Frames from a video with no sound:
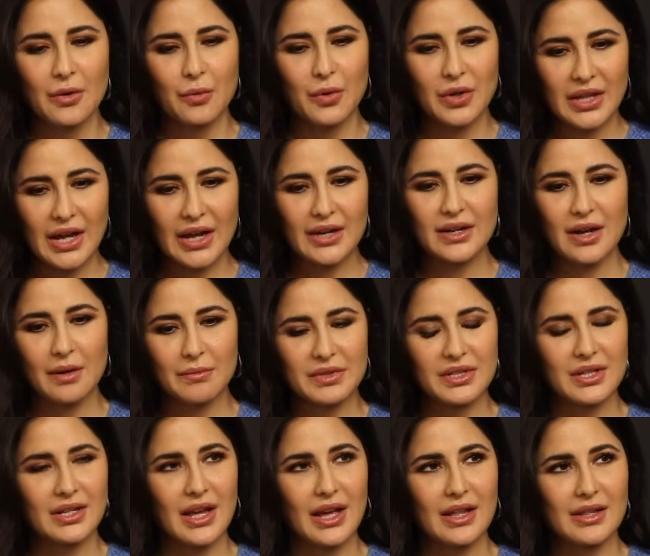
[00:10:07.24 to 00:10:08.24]
When that
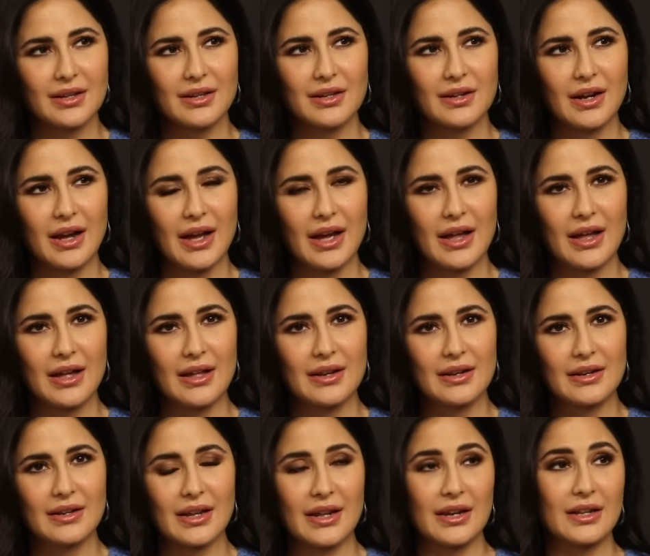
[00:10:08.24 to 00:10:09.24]
comes together
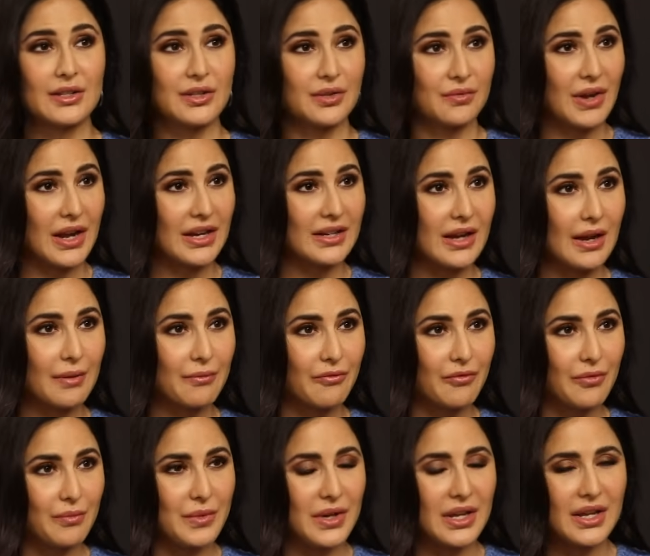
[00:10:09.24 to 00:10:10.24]
and it's the right time
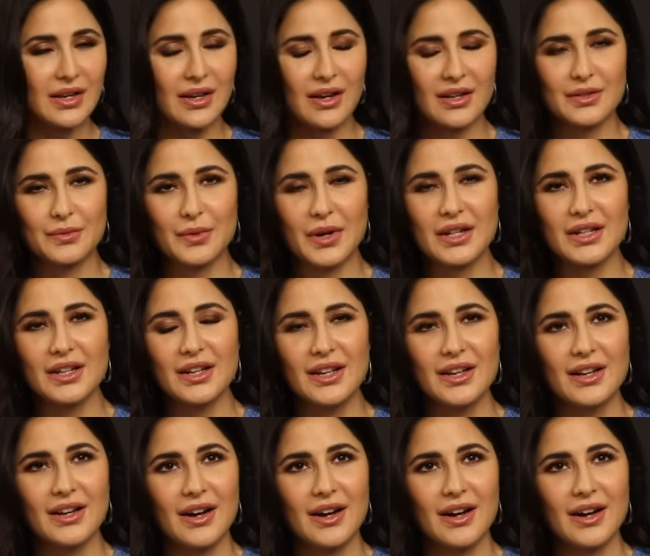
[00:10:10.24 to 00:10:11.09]
for me as well,